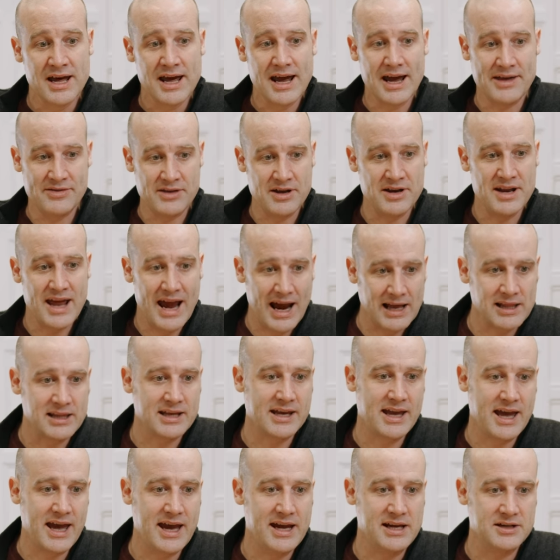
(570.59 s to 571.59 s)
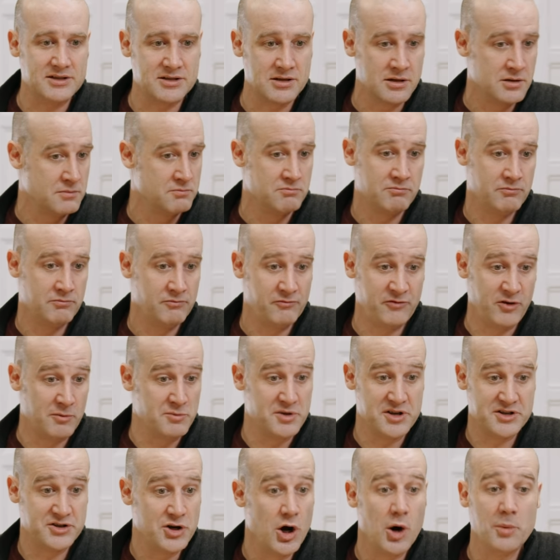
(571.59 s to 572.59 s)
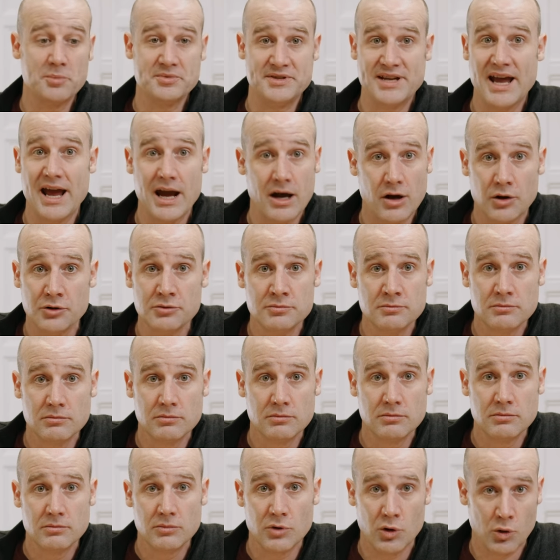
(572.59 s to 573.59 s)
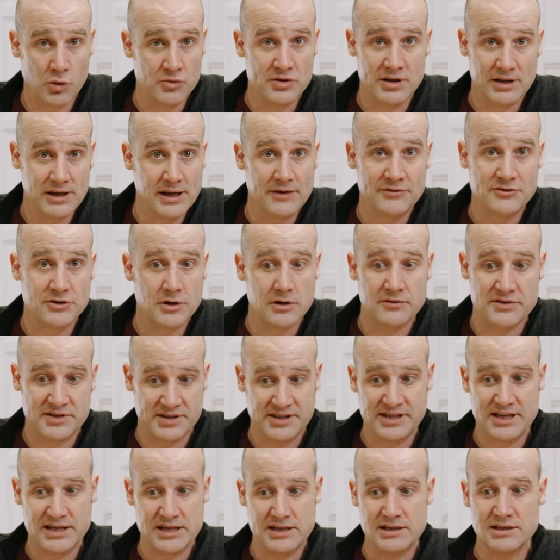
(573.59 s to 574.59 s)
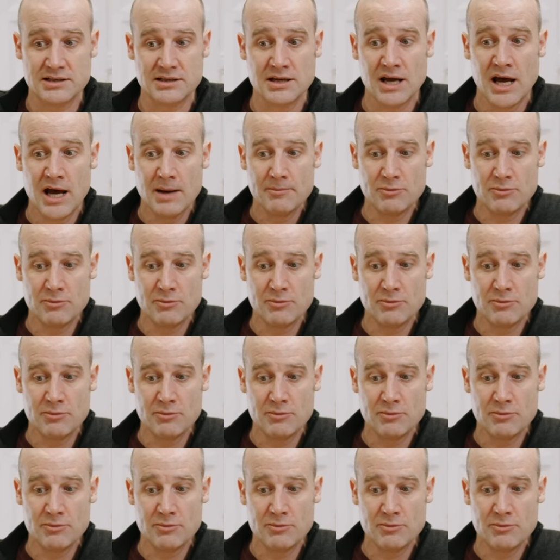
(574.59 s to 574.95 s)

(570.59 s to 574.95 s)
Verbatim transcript: and then allocate from the top down all the leftover seats.